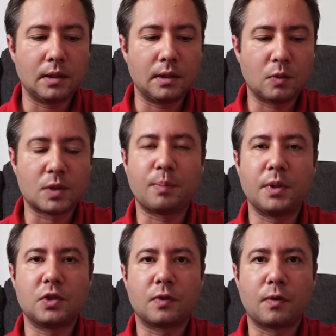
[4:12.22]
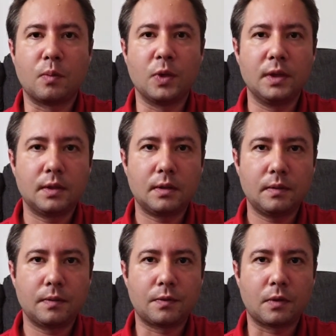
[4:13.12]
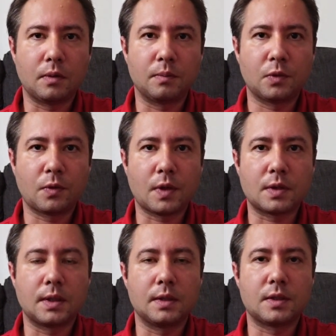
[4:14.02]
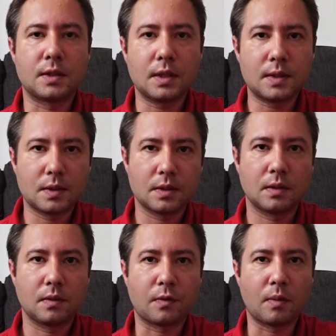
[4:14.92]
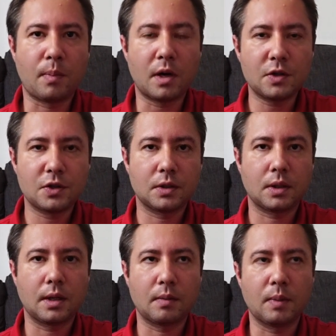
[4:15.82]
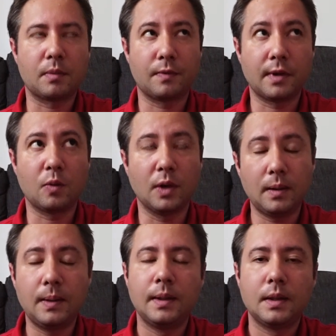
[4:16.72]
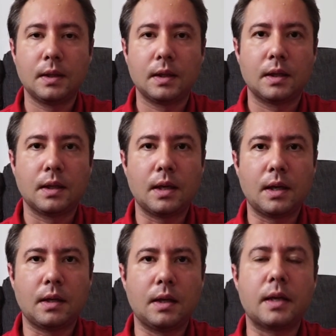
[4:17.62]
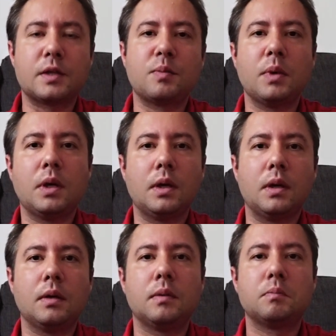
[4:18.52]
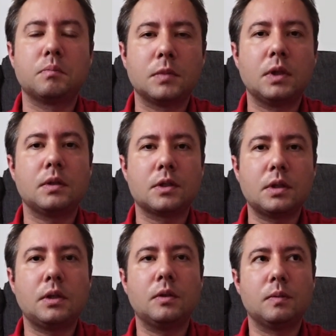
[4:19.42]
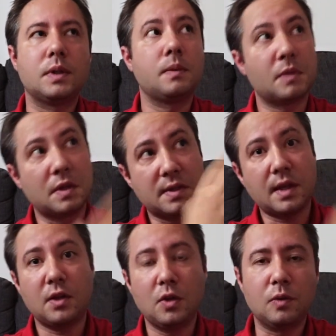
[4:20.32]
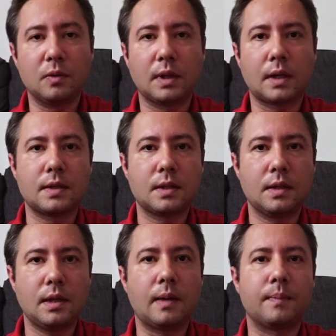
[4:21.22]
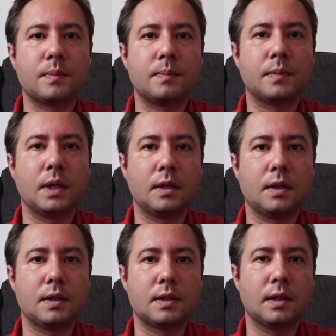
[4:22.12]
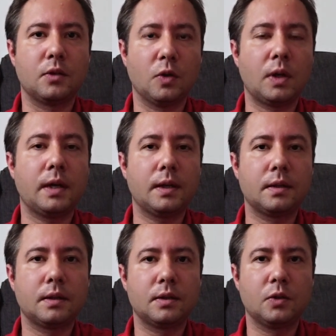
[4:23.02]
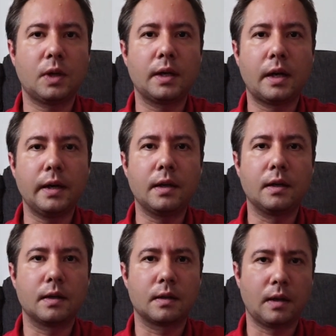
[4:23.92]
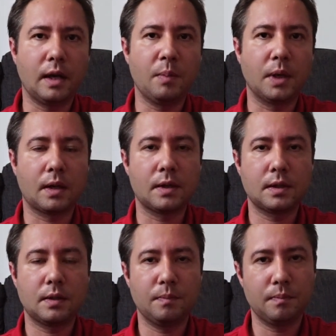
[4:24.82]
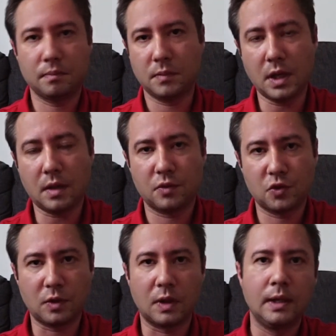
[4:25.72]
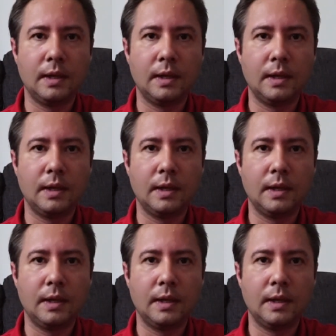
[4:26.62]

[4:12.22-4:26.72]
It was a picture from winter, from 2006, from March, I remember very well. And he asked me, oh, is that you? And I said, yeah. And he said, do you like hiking and climbing? And I said, yeah, sure.